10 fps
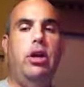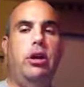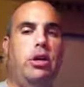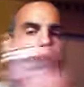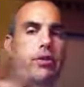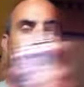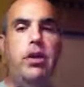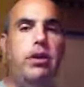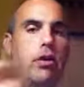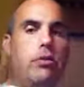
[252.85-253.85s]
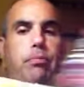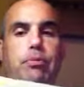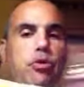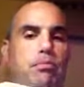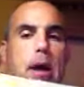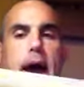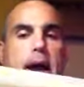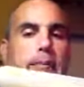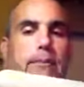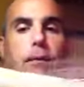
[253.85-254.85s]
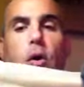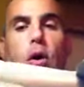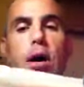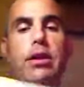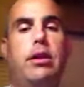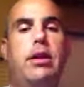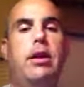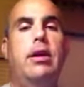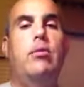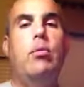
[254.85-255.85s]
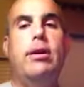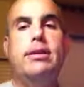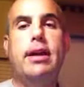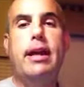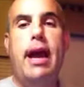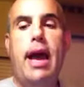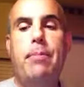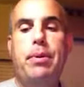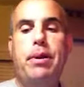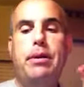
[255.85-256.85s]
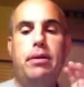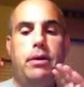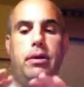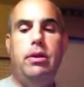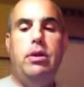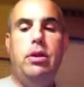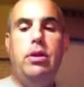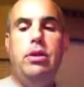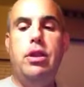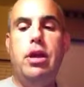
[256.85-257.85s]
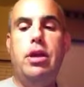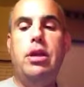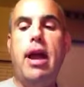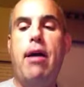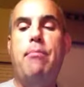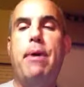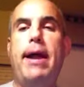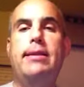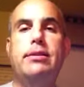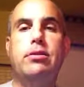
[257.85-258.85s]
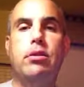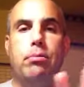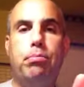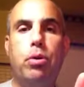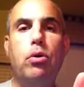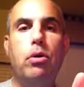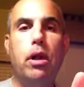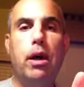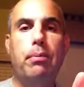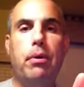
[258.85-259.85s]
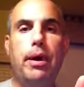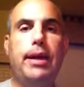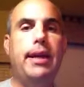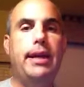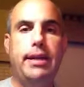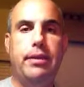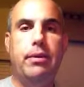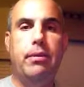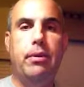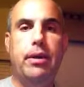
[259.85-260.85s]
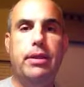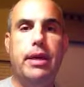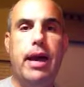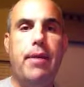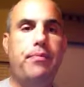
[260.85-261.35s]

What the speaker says: Because if you do just back and forth, what's going to happen? Then you have paint that's going to pool up on you, and you don't want that.